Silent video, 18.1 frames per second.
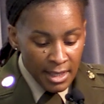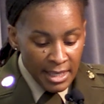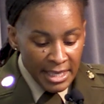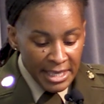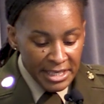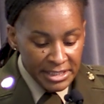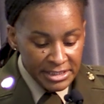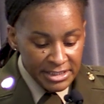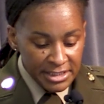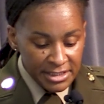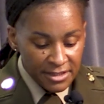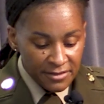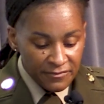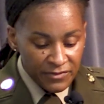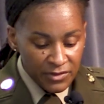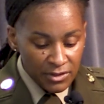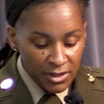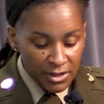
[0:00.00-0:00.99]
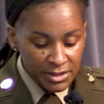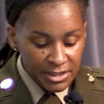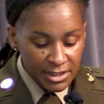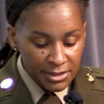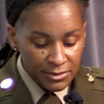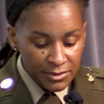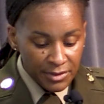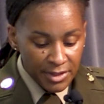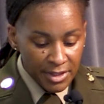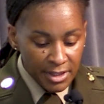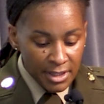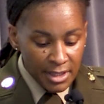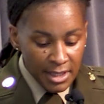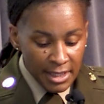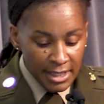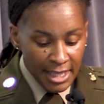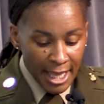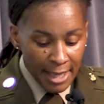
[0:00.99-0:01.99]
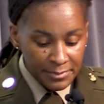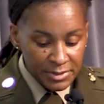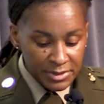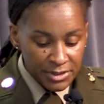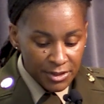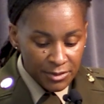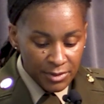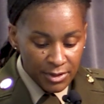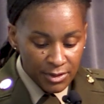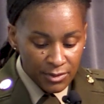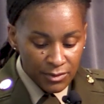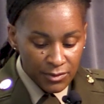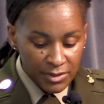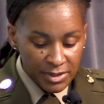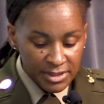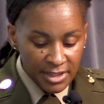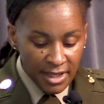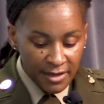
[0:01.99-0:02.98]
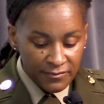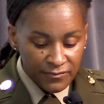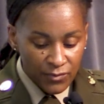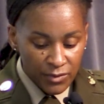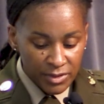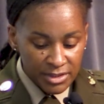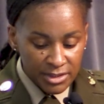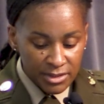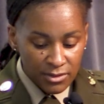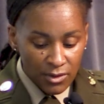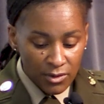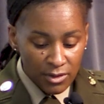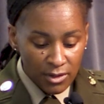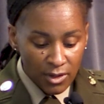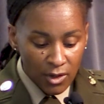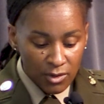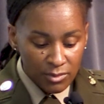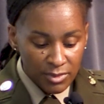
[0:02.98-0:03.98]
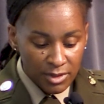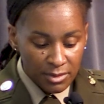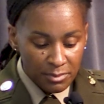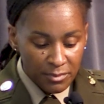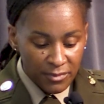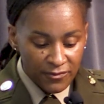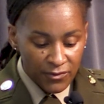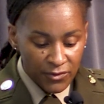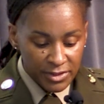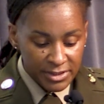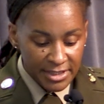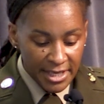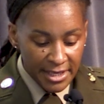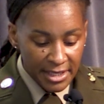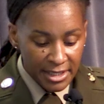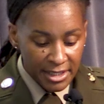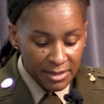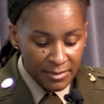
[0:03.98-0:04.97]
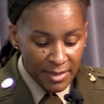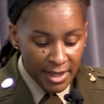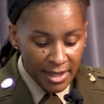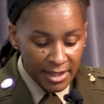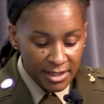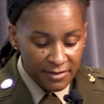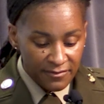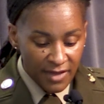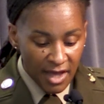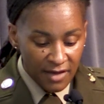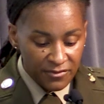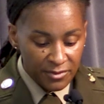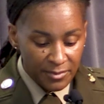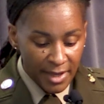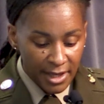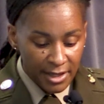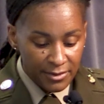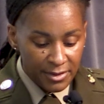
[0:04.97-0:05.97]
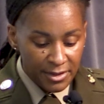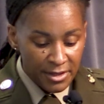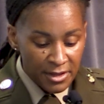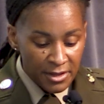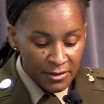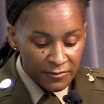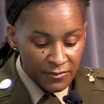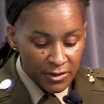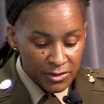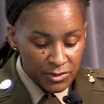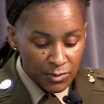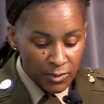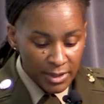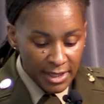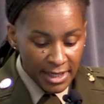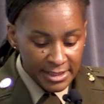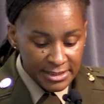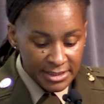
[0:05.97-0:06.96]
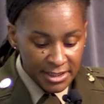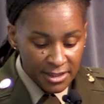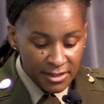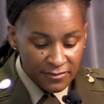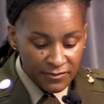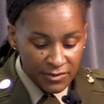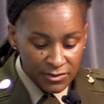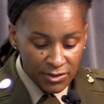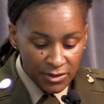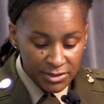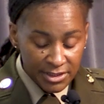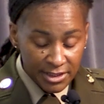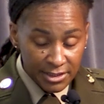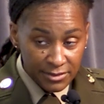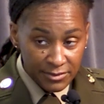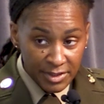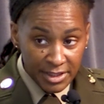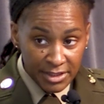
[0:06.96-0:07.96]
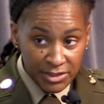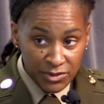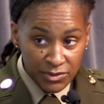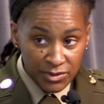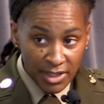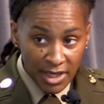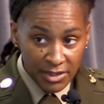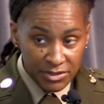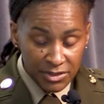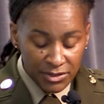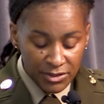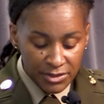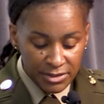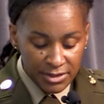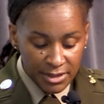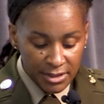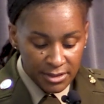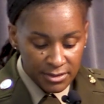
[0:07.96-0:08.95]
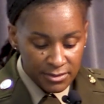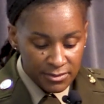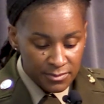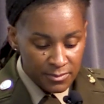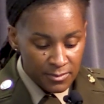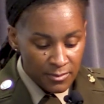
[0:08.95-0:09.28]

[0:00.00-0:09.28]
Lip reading: He attended Field Artillery Captain's Career Course at Fort Sill, Oklahoma, before taking command of Alpha Battery 1st 119th Field Artillery in 2013.